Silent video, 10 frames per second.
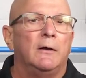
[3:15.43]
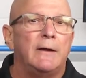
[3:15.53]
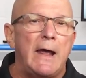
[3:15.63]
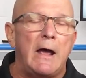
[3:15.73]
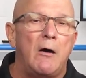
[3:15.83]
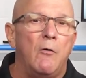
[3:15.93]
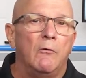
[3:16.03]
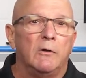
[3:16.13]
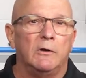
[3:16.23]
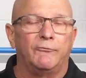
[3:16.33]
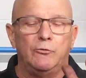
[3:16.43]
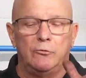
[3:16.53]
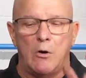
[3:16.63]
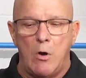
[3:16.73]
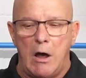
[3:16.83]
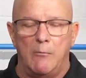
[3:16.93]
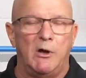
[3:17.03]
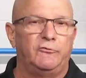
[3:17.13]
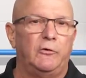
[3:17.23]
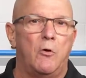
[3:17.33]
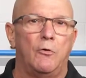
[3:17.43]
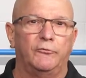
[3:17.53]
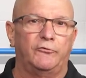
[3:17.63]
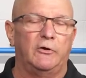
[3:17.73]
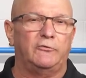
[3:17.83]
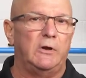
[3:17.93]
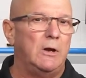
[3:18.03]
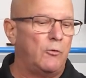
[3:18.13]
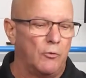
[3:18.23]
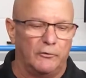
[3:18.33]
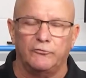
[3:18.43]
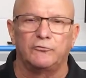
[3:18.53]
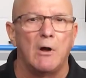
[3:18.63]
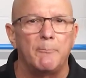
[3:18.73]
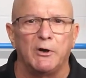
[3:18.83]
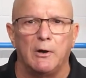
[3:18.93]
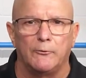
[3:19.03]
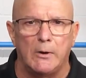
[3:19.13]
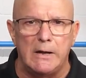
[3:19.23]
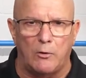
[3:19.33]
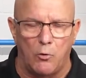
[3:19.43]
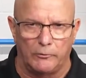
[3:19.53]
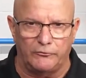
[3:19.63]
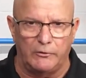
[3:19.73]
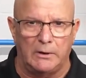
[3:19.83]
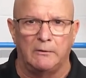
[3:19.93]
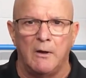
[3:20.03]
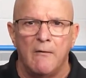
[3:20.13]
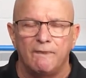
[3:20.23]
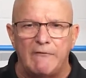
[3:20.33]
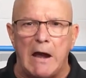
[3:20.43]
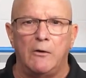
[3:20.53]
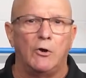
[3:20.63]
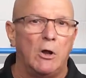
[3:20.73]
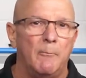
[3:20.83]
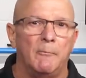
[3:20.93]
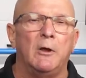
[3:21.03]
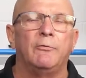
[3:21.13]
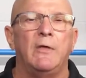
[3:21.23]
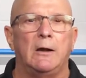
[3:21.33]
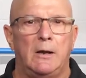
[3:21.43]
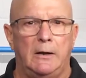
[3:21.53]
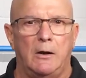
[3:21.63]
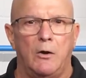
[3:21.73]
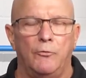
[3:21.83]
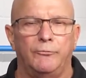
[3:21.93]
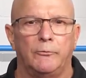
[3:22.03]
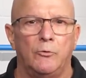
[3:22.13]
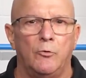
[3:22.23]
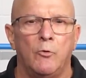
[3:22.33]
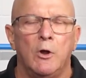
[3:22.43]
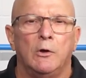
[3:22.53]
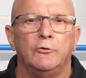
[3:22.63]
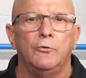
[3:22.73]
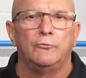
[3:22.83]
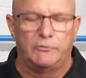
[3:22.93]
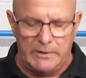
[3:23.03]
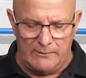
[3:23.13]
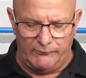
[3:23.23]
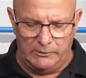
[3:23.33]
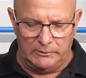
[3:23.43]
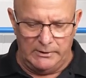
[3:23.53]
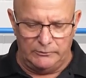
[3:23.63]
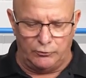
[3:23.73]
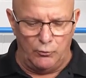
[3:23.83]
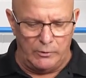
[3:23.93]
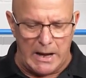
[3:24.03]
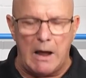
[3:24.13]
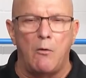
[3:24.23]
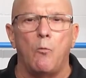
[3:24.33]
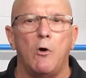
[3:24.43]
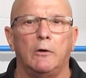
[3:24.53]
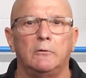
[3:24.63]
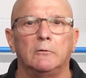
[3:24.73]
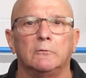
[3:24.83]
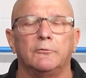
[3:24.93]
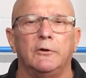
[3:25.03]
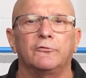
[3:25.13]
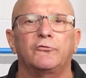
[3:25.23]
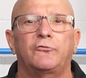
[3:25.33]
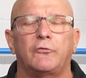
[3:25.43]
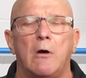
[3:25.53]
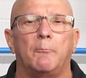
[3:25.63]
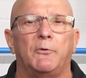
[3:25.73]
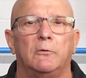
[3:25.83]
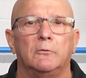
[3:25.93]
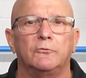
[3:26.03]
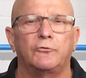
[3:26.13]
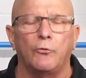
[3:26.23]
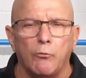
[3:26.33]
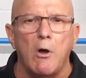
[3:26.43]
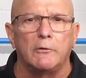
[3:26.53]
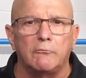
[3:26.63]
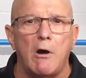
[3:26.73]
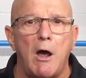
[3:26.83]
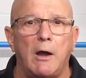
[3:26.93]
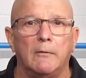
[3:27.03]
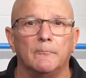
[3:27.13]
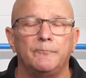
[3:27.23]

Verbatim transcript: Now, if you know how much it holds, 16 quarts, dump another 8 quarts in it, fire it up, then let it go through. You definitely do not want this sump to run dry.